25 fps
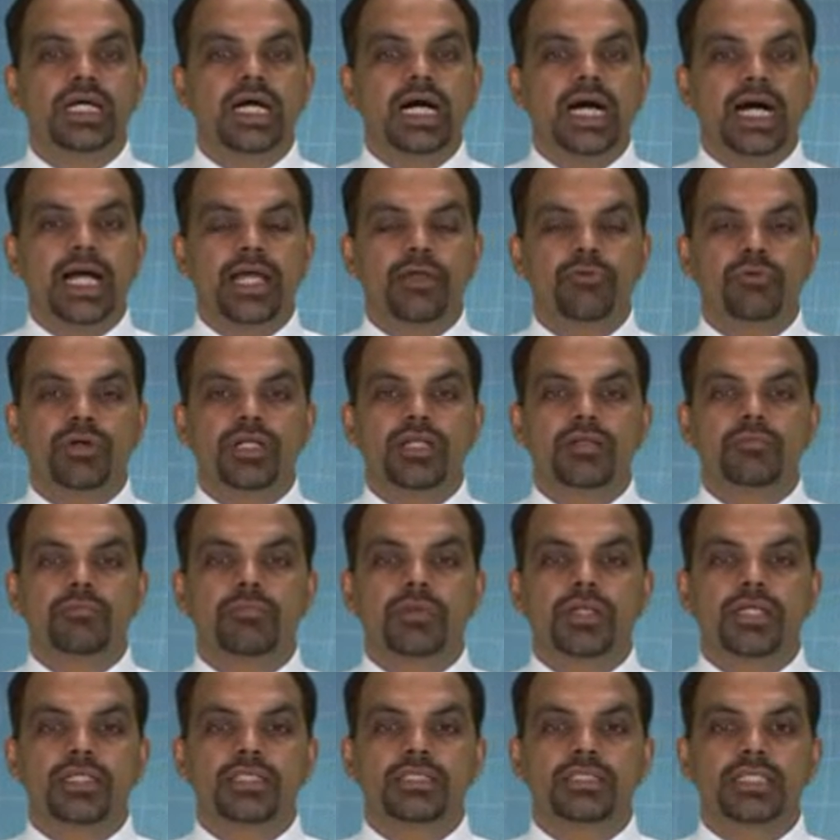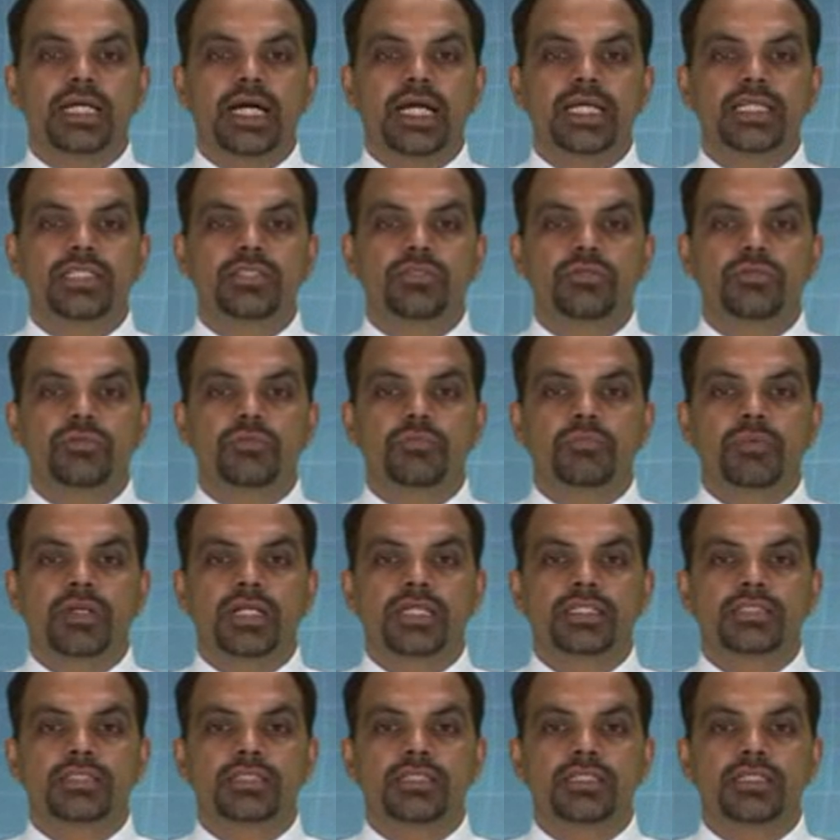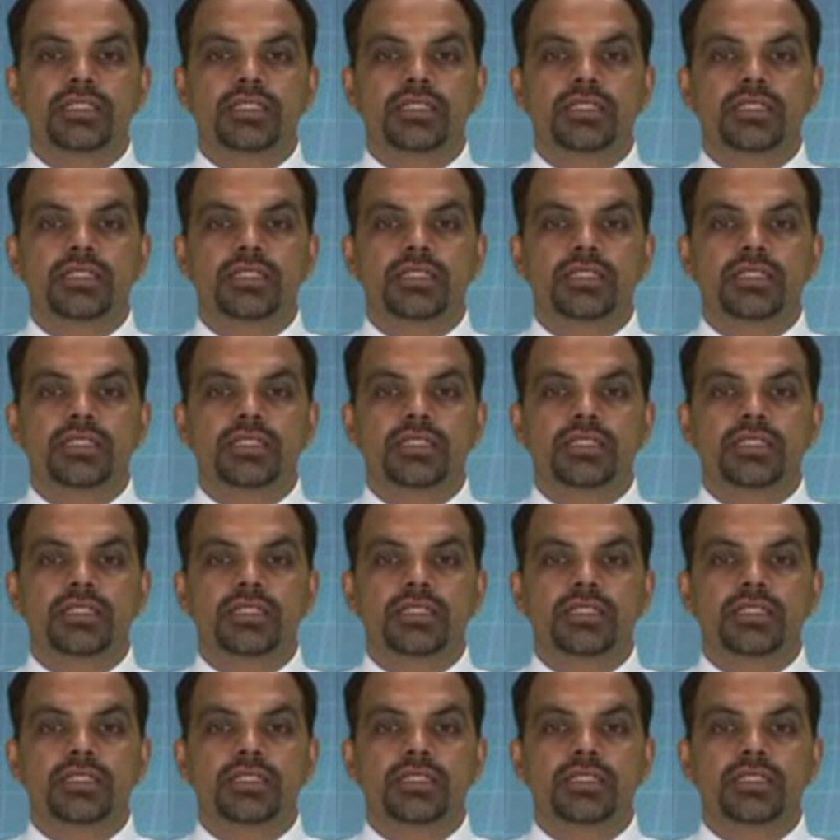I1 plus I2 plus